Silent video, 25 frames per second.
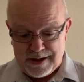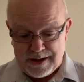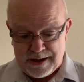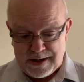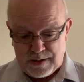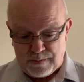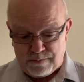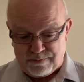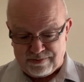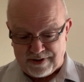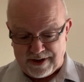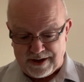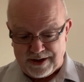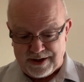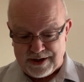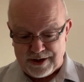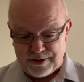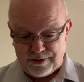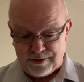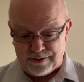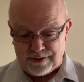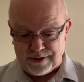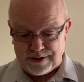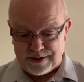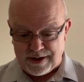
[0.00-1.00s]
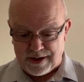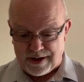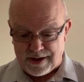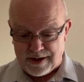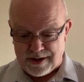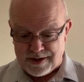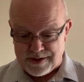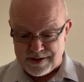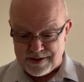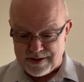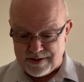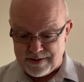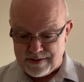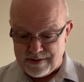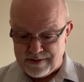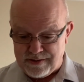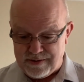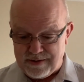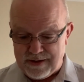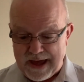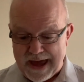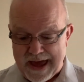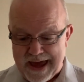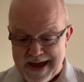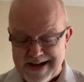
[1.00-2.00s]
braking on the car.
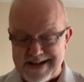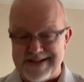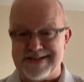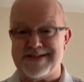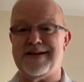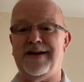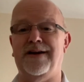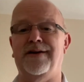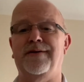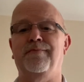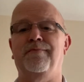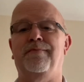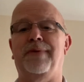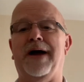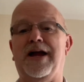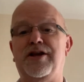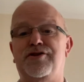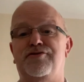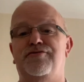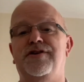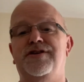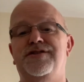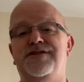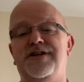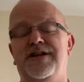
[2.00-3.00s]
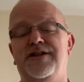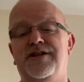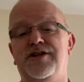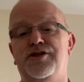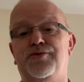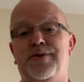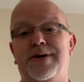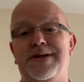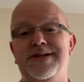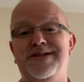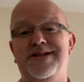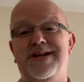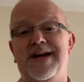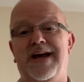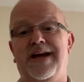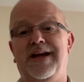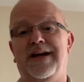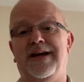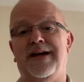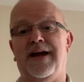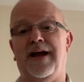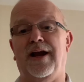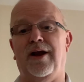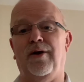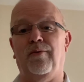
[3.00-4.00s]
Excellent batteries in the 28
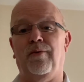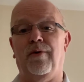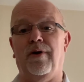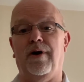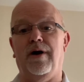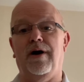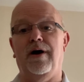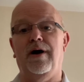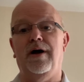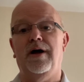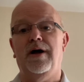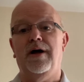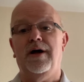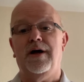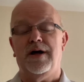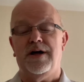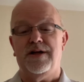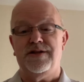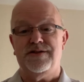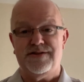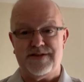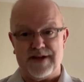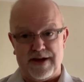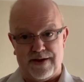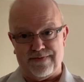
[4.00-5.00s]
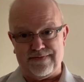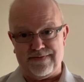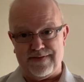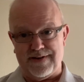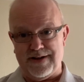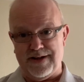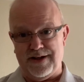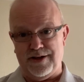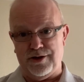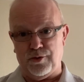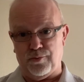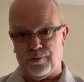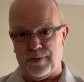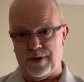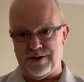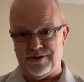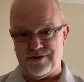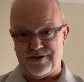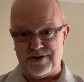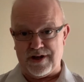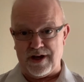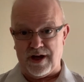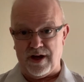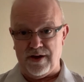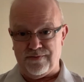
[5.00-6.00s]
kilowatt. Definitely the one to
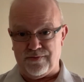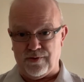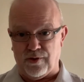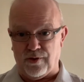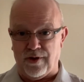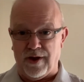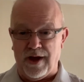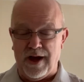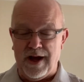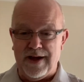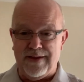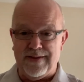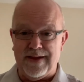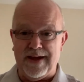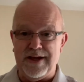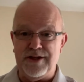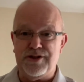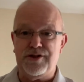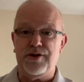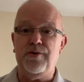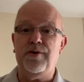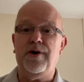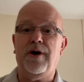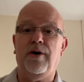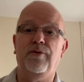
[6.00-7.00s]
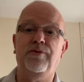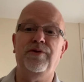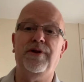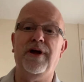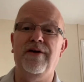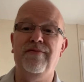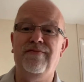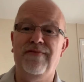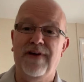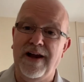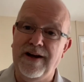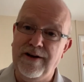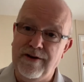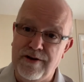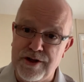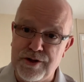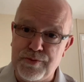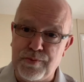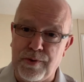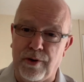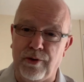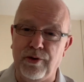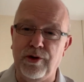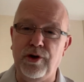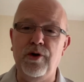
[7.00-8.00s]
go for. They do hold their value as
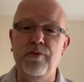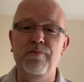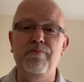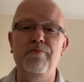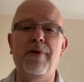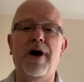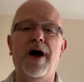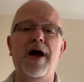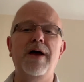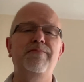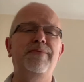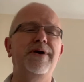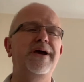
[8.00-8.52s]
well. You might be